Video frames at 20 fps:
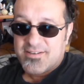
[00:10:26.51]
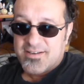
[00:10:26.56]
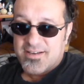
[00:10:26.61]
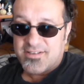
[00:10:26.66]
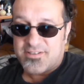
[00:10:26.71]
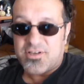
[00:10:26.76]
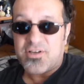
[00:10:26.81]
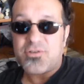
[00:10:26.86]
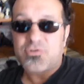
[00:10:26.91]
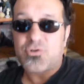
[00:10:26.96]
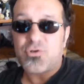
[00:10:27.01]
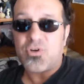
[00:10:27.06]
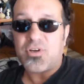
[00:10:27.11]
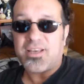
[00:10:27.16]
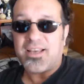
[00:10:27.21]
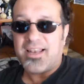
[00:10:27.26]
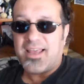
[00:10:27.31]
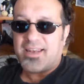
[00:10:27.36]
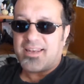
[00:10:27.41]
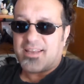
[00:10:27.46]
It's
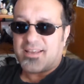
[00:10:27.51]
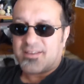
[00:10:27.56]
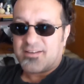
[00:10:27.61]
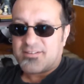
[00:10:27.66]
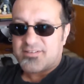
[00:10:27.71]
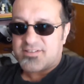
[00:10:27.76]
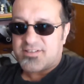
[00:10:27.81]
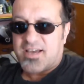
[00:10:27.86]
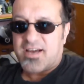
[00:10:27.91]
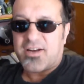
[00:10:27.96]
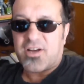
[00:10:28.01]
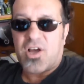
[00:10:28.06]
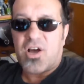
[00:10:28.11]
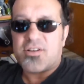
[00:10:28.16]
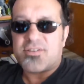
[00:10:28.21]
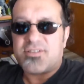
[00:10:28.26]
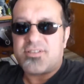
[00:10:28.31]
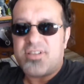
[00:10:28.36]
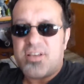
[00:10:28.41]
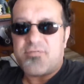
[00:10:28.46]
uncirculating. It's kind of
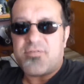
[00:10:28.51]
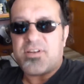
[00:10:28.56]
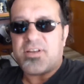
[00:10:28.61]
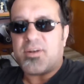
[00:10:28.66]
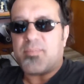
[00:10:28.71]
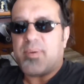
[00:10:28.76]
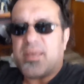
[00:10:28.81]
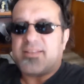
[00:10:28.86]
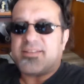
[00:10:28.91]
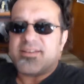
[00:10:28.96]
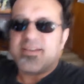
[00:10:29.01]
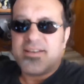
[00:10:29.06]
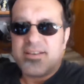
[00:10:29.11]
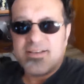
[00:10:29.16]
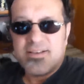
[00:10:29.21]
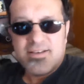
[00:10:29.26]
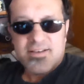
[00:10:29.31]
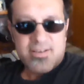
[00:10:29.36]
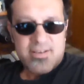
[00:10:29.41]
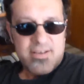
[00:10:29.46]
gone stiff a little bit.
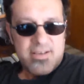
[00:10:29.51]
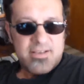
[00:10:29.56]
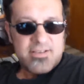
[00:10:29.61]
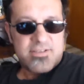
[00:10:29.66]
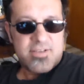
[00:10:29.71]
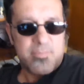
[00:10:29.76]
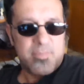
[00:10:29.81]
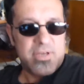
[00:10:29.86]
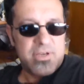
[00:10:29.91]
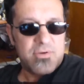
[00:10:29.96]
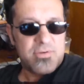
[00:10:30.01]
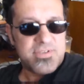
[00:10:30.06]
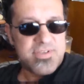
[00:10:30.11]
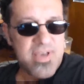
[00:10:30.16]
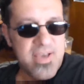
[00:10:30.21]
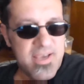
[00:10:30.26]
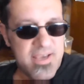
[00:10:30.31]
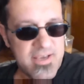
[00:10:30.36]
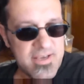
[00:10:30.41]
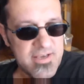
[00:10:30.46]
And somebody will
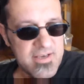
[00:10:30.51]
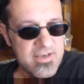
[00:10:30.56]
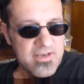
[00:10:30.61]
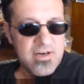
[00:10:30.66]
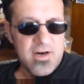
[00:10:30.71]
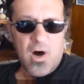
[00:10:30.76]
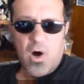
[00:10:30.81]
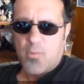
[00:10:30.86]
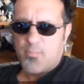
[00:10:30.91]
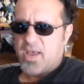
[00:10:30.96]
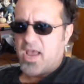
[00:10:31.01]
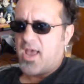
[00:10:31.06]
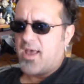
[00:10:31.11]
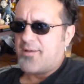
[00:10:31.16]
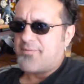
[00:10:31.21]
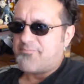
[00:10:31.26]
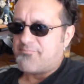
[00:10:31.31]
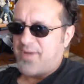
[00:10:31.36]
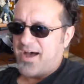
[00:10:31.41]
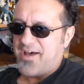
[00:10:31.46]
say, "Oh
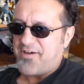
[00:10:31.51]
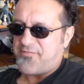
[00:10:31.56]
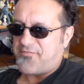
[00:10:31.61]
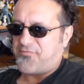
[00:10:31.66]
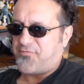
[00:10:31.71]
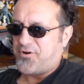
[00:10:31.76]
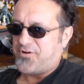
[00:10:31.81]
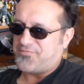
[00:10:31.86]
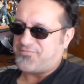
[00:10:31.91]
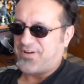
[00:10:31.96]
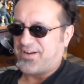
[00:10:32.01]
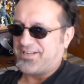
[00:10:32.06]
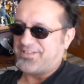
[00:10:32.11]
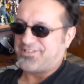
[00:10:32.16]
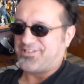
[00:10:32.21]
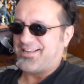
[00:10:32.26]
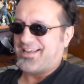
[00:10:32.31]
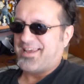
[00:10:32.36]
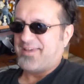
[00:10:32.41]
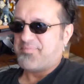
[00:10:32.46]
man, my foot fell
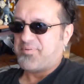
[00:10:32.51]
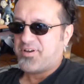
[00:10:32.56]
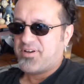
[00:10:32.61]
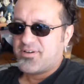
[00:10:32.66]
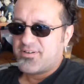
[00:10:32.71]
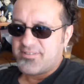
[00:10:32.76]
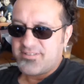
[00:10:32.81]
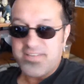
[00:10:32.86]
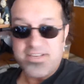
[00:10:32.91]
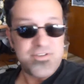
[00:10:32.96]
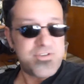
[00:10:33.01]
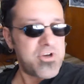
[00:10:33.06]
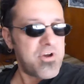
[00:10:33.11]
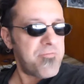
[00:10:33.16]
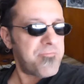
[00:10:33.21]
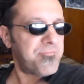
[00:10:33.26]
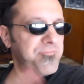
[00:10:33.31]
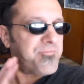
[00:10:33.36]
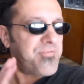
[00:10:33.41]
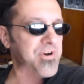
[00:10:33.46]
asleep." Did your
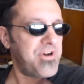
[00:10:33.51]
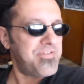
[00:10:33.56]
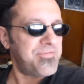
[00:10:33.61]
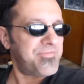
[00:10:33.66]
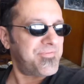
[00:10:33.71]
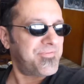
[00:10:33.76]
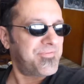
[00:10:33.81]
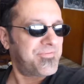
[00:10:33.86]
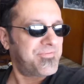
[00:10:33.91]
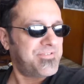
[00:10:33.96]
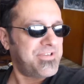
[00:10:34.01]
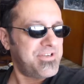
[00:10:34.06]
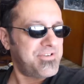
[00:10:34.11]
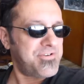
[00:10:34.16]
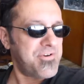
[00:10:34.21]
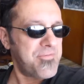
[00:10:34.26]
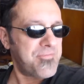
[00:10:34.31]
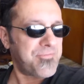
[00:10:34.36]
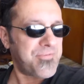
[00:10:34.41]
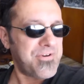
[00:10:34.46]
foot
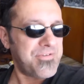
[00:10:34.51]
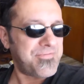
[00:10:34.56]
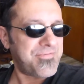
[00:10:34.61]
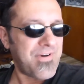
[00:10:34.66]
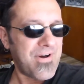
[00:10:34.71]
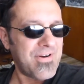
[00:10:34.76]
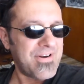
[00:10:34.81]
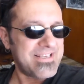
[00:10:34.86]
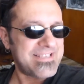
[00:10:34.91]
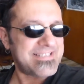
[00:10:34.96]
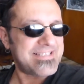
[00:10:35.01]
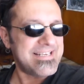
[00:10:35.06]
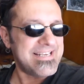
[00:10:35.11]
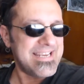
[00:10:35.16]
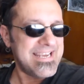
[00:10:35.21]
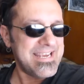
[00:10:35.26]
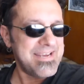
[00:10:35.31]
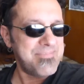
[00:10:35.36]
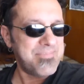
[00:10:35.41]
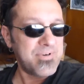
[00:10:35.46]
fall
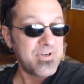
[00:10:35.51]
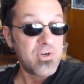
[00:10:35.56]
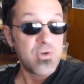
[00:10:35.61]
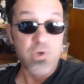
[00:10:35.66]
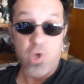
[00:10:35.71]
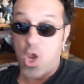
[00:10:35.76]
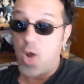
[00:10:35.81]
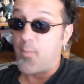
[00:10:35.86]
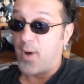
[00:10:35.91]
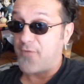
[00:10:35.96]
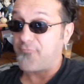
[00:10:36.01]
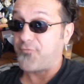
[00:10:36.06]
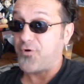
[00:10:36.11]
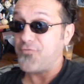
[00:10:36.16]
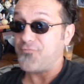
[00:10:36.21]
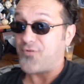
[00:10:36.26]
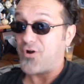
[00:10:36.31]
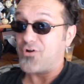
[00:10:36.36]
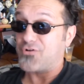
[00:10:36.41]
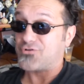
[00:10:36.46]
asleep? Yeah, my
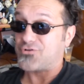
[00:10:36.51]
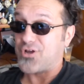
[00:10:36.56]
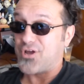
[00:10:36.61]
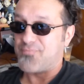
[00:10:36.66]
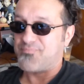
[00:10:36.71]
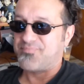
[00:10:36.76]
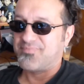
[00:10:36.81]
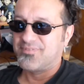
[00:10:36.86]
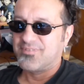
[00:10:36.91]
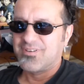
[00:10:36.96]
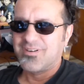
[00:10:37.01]
foot fell asleep.